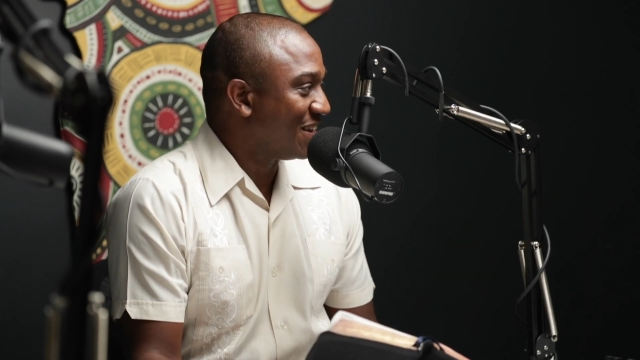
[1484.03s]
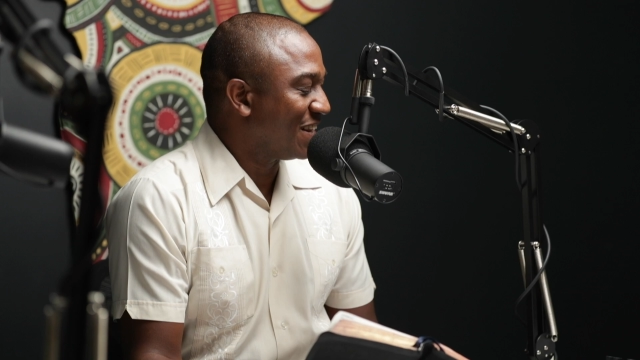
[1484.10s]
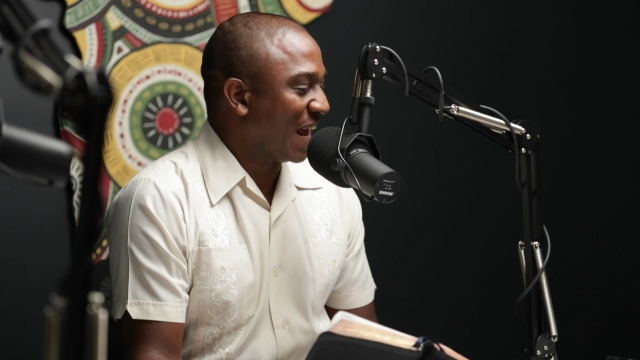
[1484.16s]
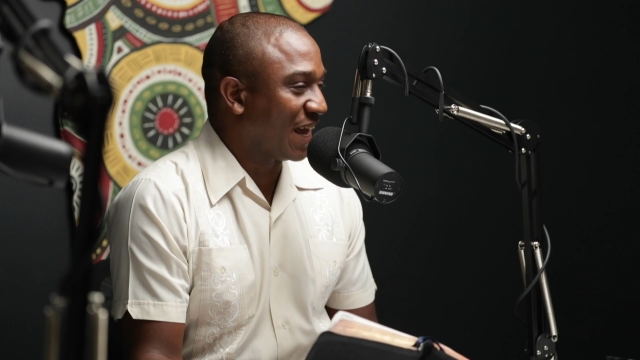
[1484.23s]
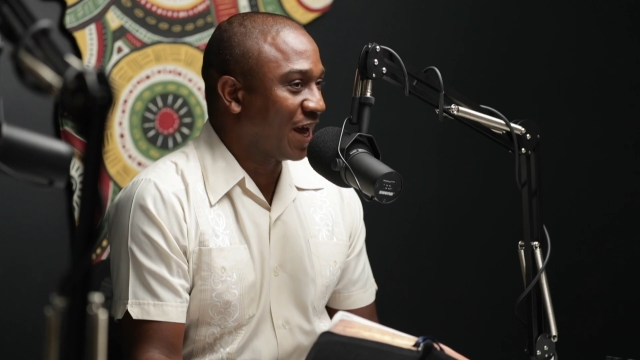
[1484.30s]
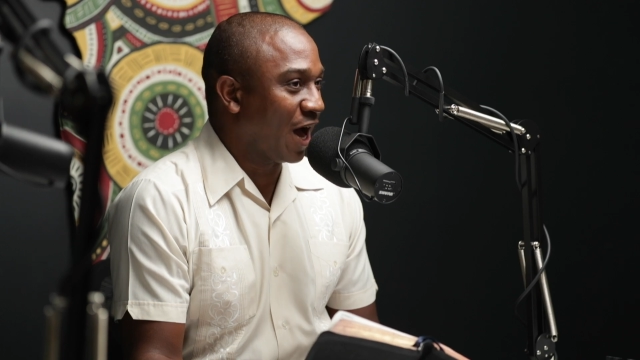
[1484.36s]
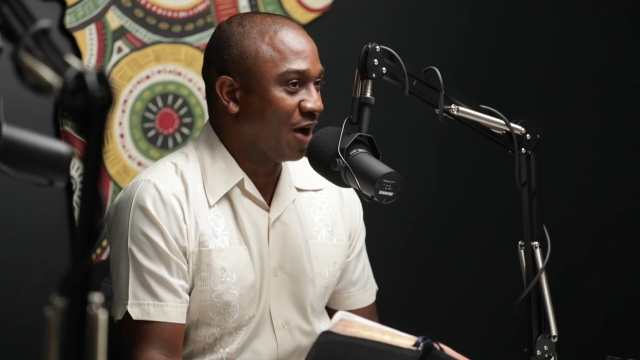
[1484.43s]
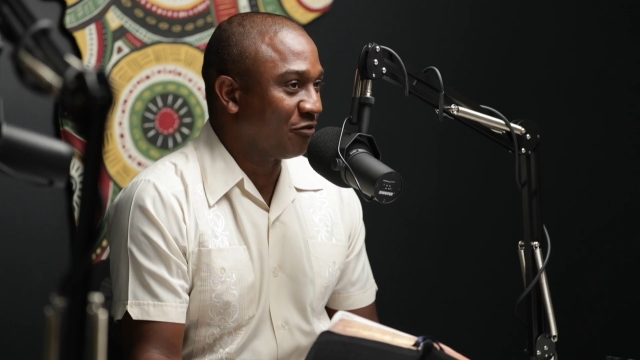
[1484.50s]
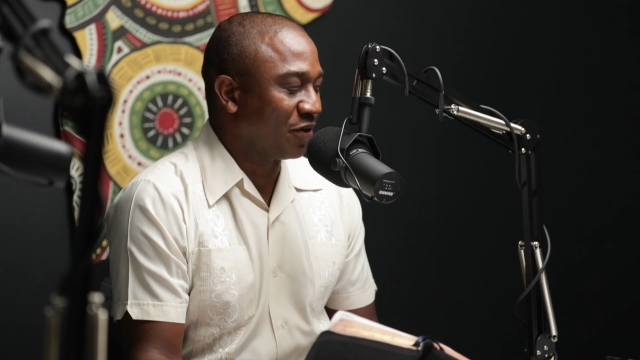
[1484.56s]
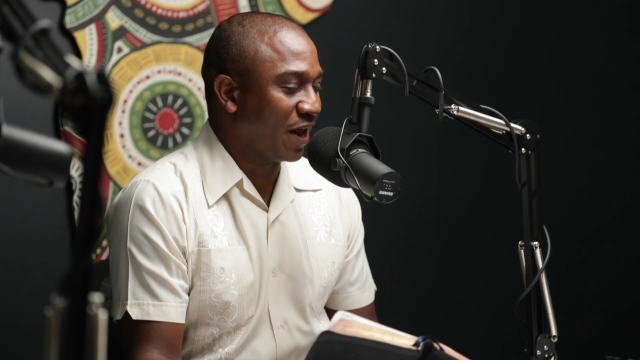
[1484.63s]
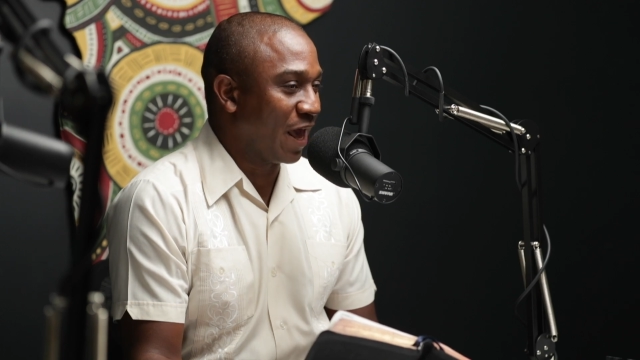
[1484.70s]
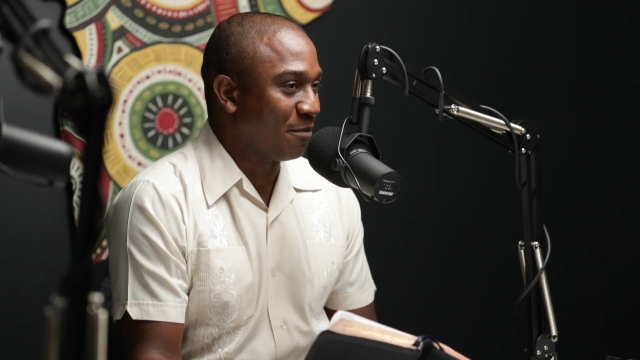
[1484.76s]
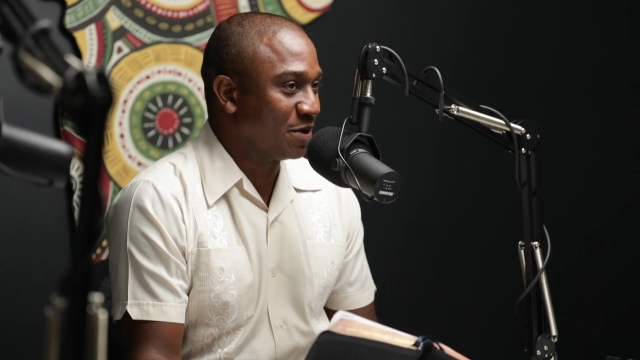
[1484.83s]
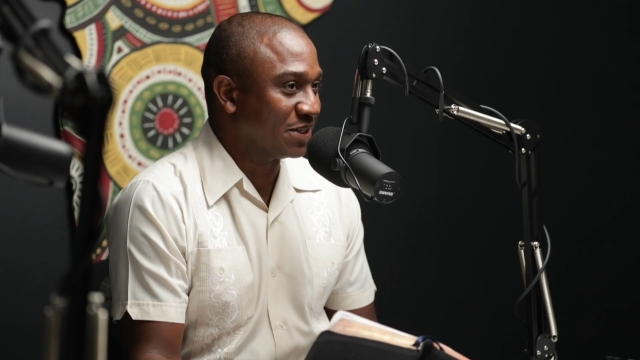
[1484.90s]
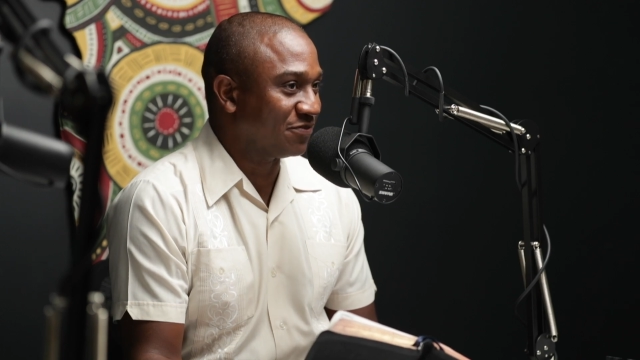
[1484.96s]
they covered
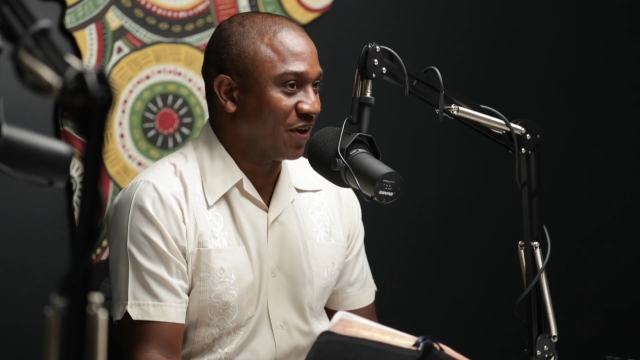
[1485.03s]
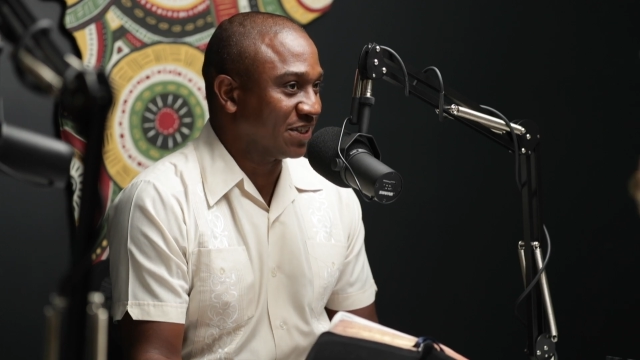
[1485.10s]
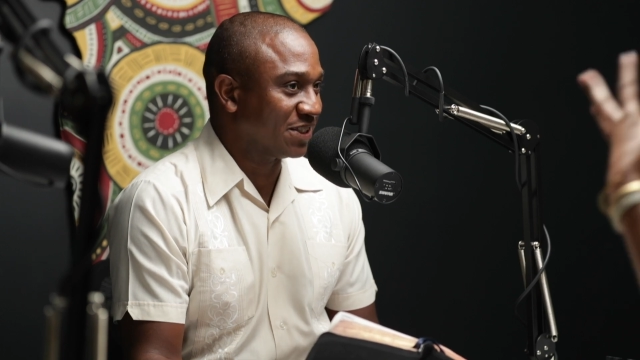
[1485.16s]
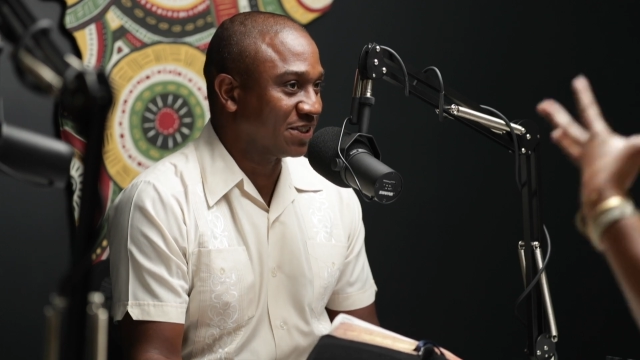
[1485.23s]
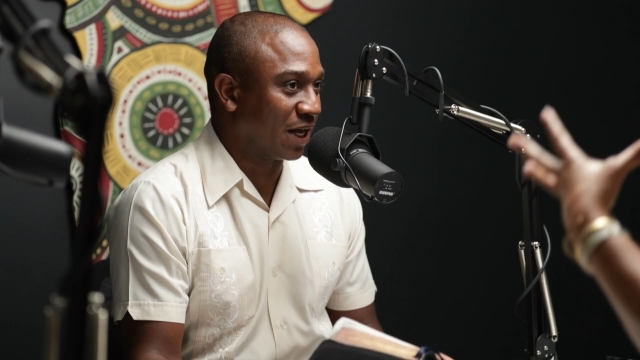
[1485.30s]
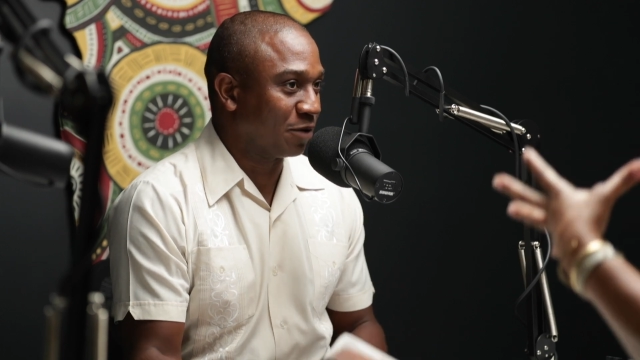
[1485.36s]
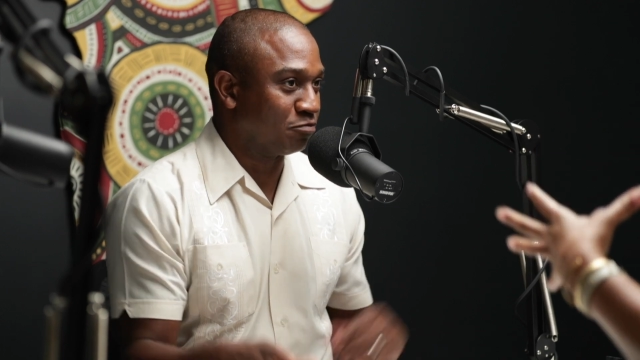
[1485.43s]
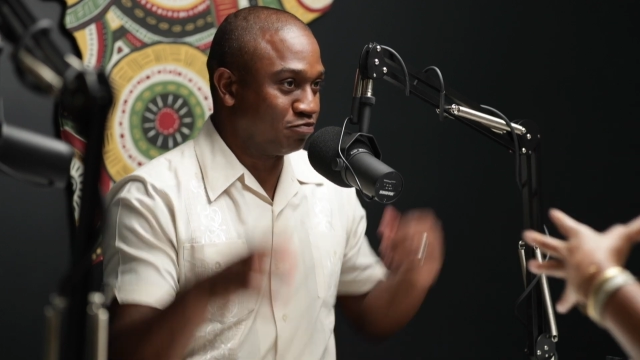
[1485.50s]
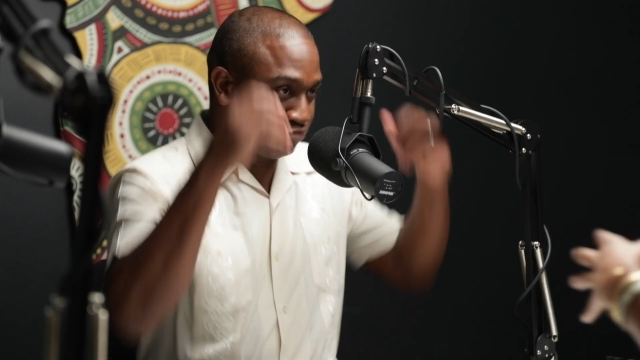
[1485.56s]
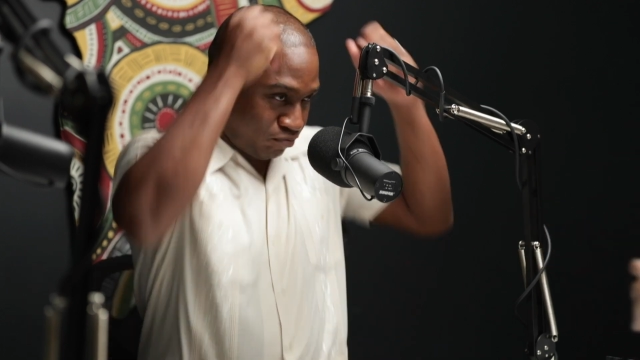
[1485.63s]
Haman's face. It's like,